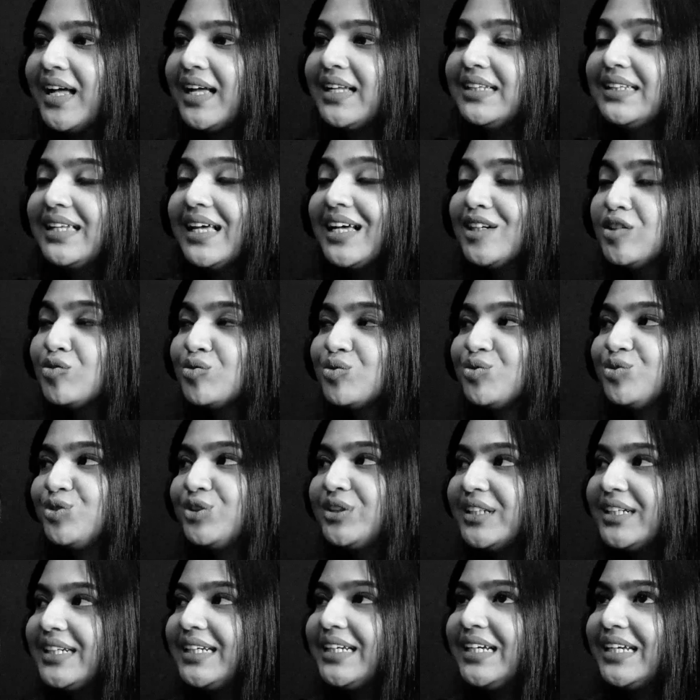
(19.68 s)
And that
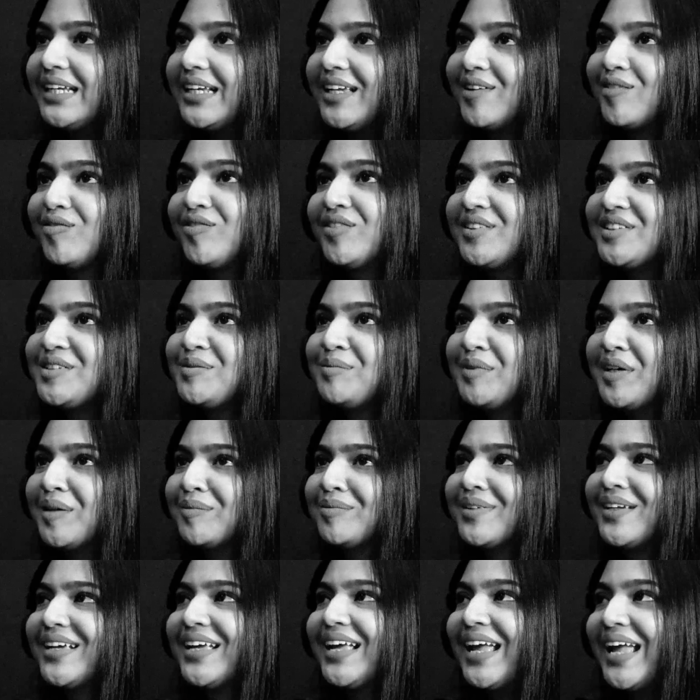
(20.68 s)
really like fills me
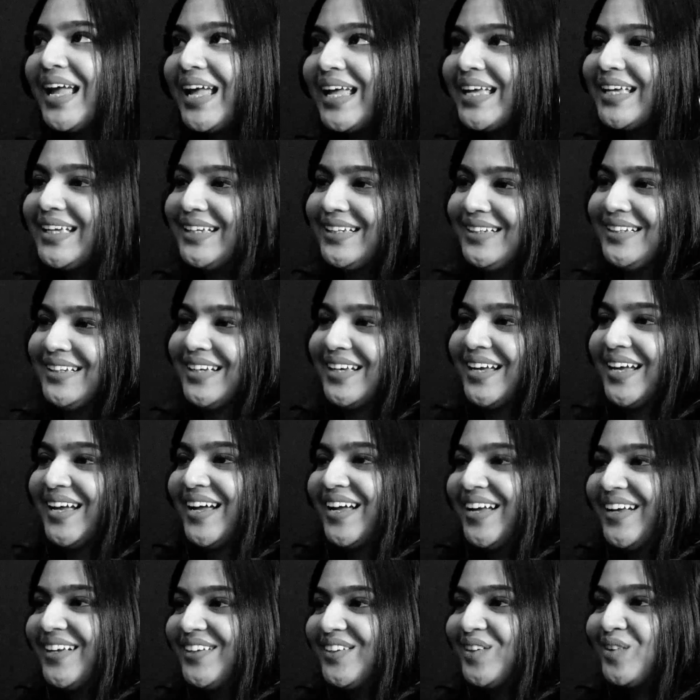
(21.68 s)
up, like, hey,
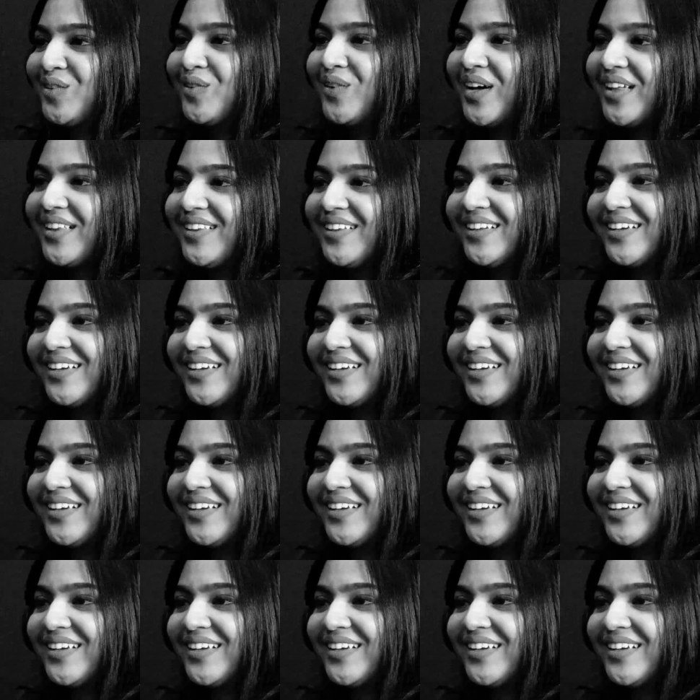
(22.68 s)
I